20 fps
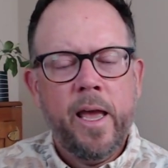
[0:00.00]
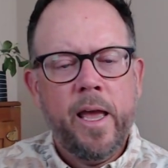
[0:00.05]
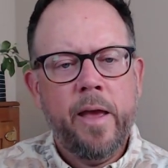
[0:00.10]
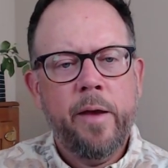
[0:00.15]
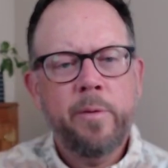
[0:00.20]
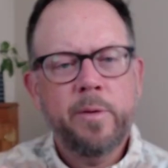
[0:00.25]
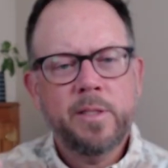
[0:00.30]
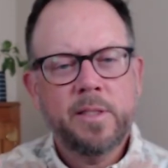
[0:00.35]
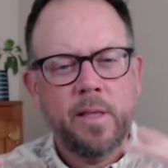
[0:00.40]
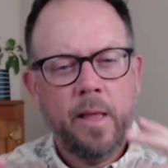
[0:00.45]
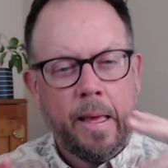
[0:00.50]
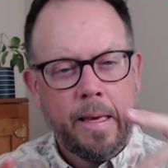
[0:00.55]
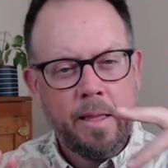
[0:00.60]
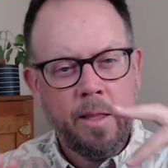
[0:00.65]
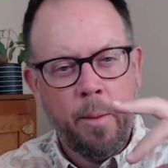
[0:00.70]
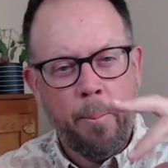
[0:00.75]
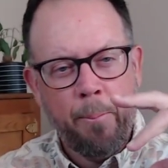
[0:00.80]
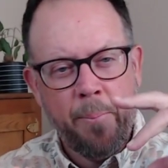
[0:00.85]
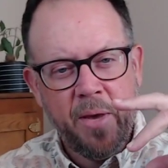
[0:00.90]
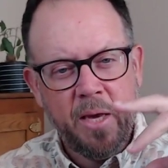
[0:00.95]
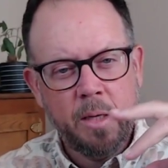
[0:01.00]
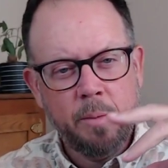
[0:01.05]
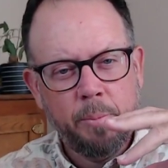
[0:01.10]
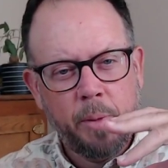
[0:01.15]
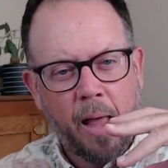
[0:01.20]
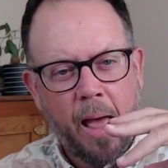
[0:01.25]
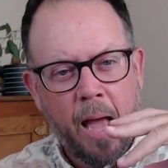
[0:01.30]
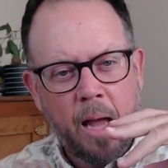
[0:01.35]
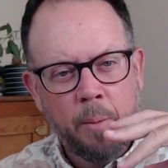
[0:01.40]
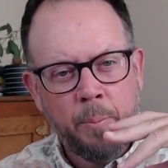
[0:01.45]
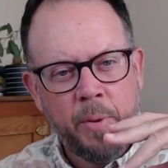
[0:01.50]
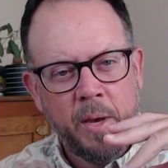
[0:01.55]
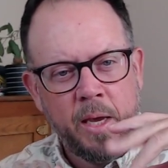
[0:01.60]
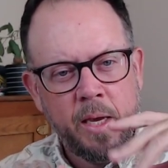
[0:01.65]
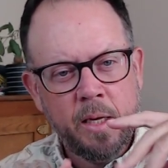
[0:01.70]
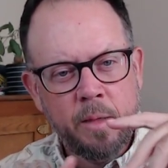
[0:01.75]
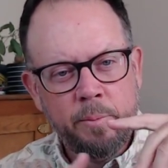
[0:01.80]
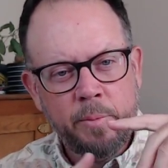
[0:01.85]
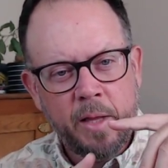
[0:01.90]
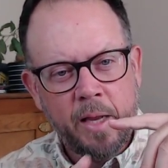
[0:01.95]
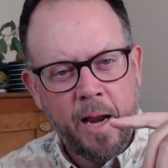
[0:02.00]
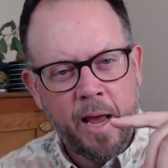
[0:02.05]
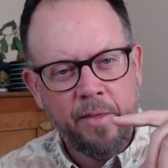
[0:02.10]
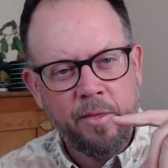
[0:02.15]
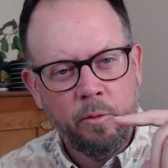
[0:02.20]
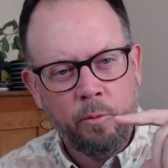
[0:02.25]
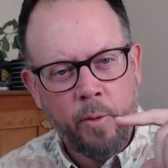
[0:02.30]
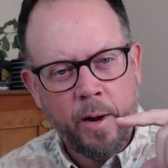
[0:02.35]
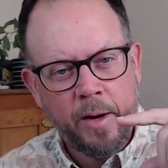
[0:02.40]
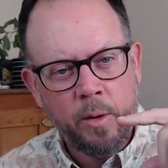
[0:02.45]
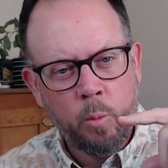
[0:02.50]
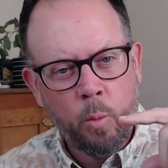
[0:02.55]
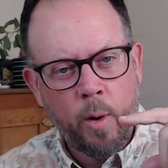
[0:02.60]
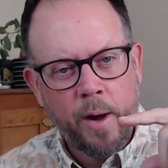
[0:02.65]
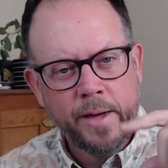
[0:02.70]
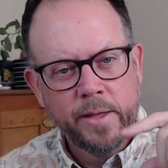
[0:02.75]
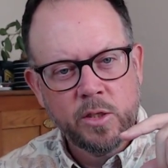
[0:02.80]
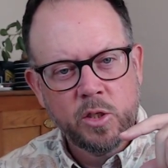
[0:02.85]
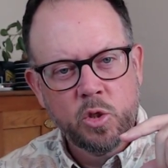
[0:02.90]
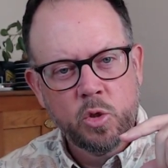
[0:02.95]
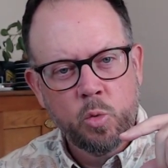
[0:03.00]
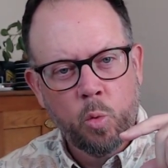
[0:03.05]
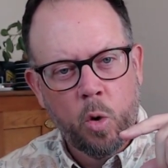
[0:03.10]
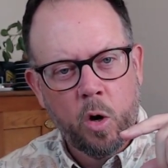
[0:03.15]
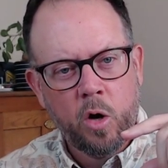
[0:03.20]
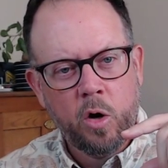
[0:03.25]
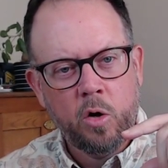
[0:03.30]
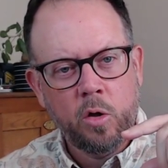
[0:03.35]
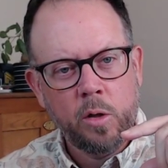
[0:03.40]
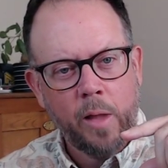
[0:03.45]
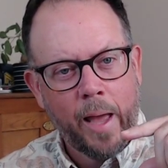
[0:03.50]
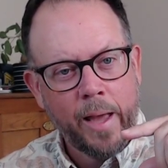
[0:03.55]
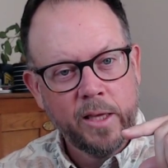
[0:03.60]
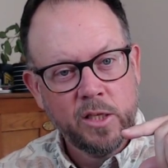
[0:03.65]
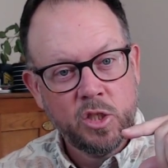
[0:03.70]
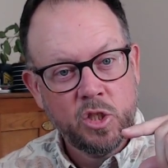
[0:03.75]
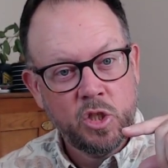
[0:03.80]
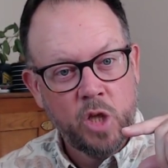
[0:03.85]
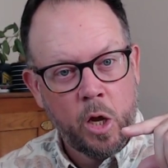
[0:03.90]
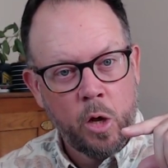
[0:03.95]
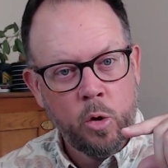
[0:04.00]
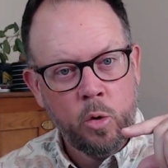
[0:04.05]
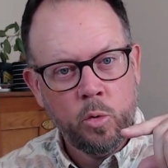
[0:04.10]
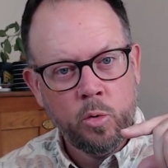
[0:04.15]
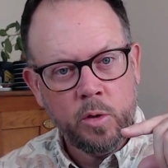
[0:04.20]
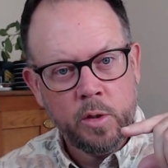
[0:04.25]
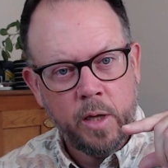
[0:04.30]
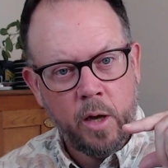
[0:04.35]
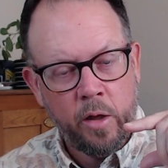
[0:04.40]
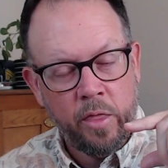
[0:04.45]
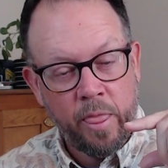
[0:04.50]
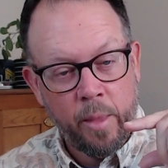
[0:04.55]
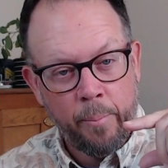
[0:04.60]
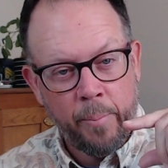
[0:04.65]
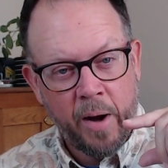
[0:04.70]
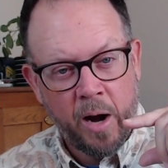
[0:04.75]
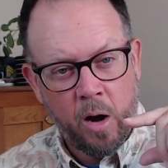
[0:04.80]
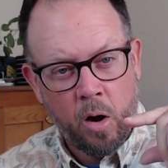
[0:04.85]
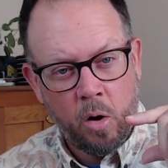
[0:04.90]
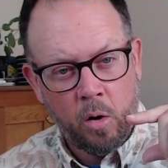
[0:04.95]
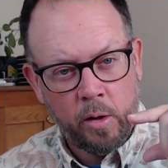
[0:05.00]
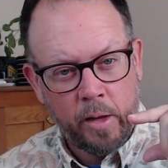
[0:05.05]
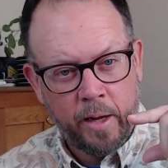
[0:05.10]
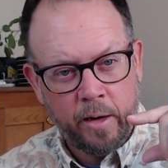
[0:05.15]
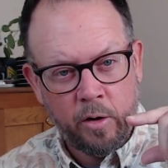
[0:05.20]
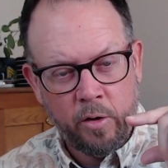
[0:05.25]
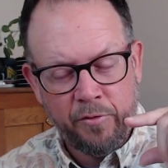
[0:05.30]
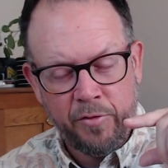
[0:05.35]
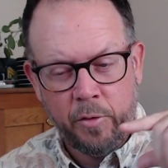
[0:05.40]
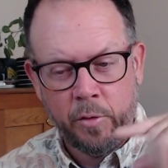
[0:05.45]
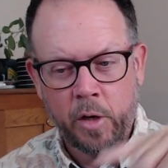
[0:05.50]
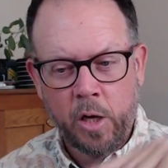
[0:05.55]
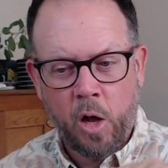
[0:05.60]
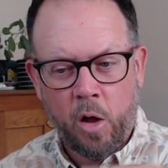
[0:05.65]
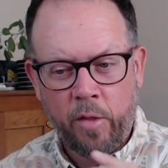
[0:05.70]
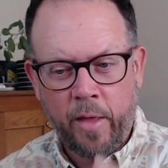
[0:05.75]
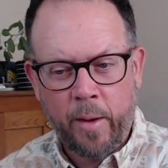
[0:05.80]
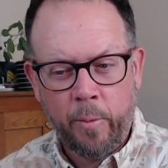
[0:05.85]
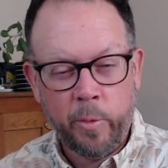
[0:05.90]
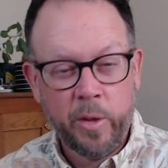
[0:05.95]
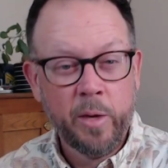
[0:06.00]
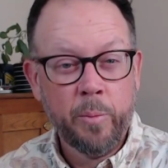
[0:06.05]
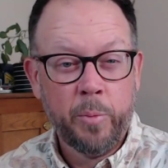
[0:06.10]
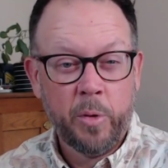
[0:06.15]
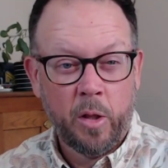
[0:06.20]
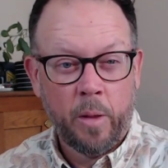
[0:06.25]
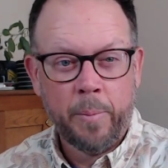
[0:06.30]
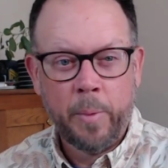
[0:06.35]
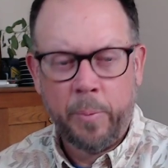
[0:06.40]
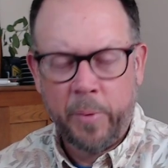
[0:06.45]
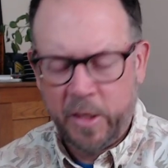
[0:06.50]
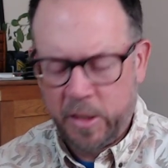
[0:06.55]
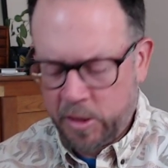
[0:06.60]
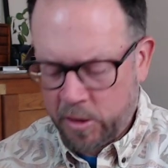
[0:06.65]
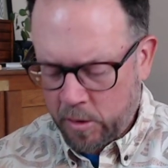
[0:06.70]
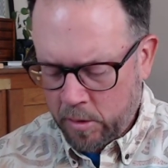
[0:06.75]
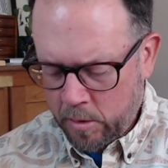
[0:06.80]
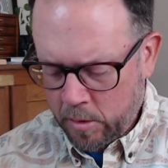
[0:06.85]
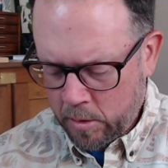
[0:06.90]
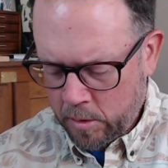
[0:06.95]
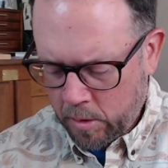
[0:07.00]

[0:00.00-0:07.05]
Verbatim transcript: It was like the big black pin, that had the red and white swirl like stone in the barrel. I don't know if you recall that. We could pull up a picture.